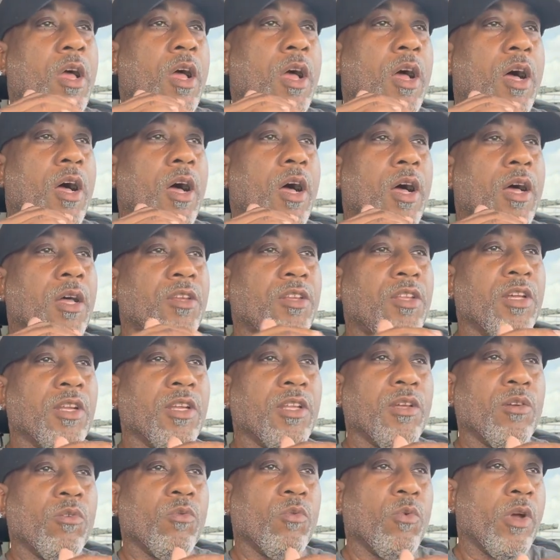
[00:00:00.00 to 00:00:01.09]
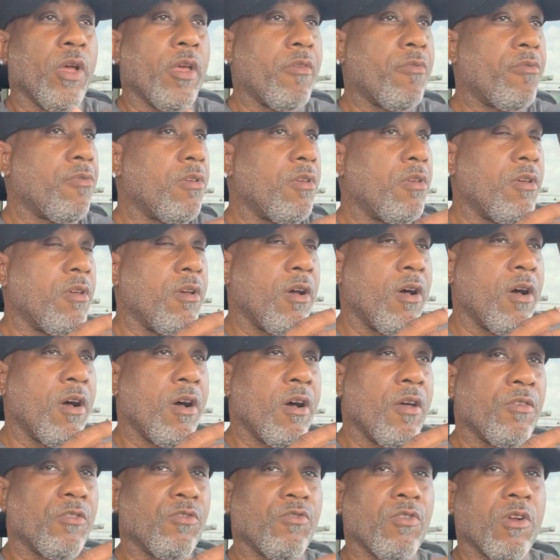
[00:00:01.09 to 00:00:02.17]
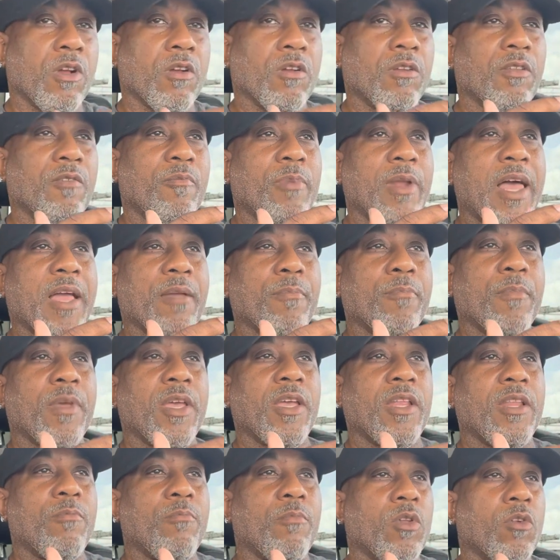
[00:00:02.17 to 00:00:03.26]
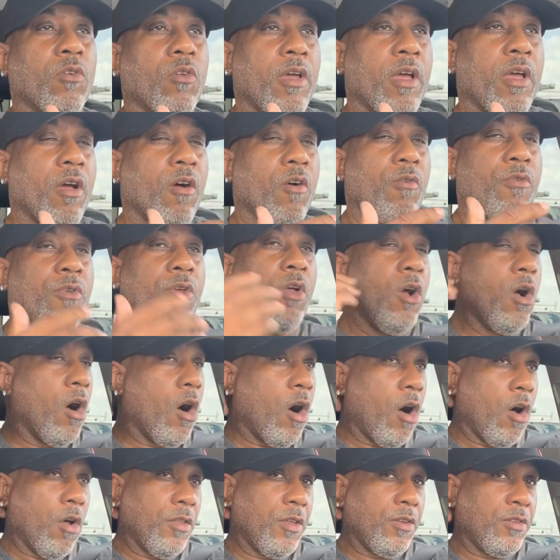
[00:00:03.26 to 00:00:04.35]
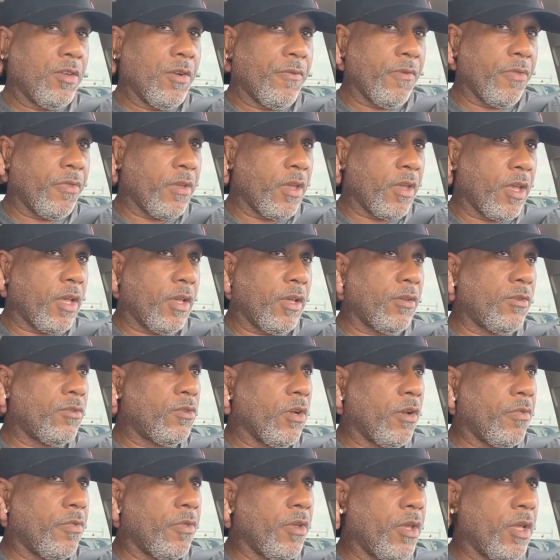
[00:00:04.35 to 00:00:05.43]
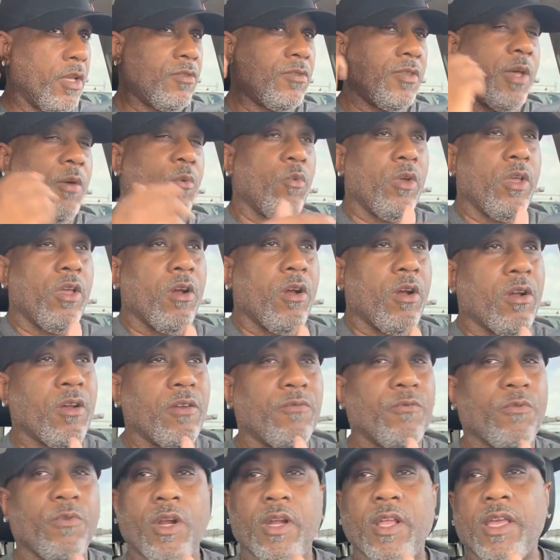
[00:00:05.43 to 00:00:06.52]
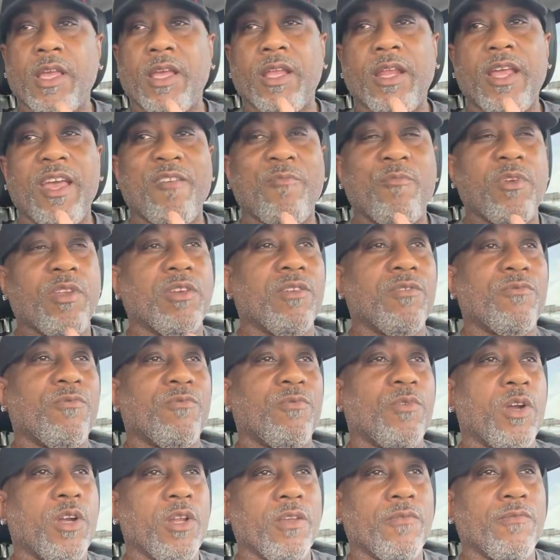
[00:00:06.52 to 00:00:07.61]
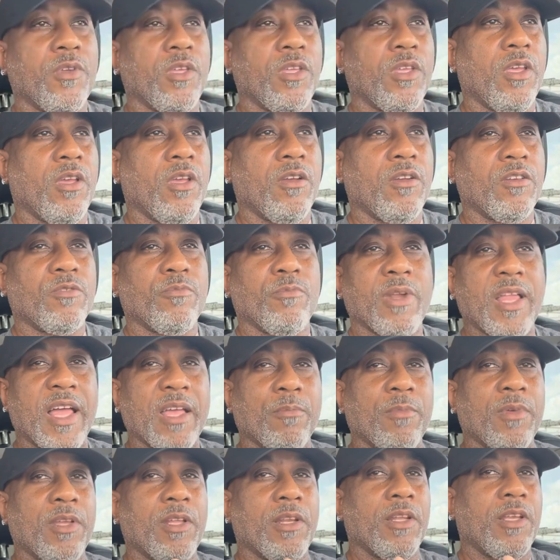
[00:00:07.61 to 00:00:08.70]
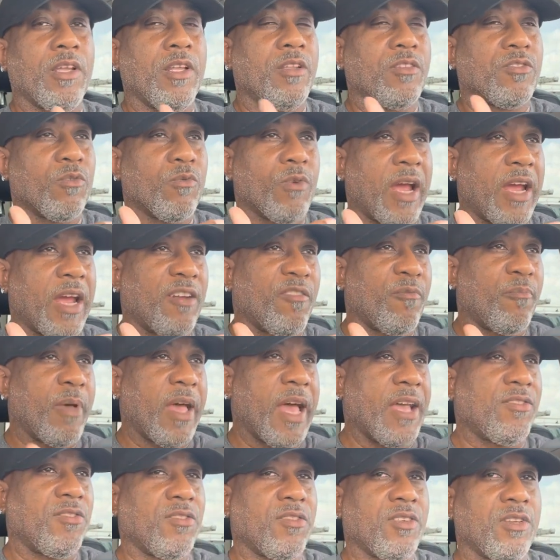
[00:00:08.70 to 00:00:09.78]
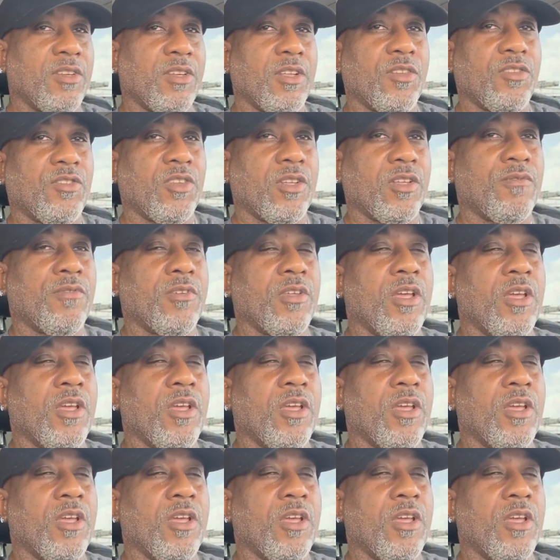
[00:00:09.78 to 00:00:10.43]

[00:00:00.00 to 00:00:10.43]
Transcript: Uh, dealing with uh, the struggle of black men and mental health all these different things are things that we are confronting and have been confronting for years. Black Men Lead is a rite of passage initiative